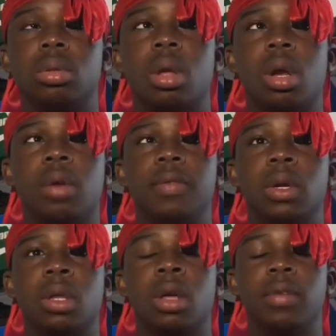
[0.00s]
None of
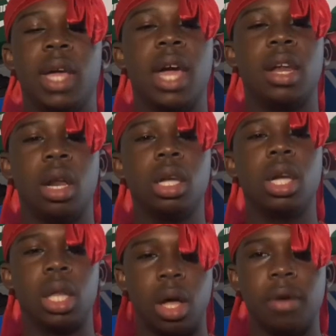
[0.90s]
your love. Yeah, none of
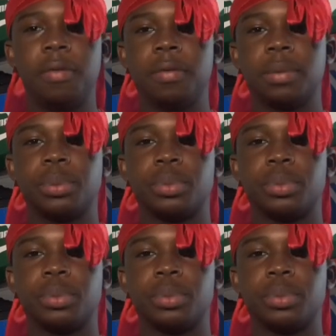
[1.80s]
your love.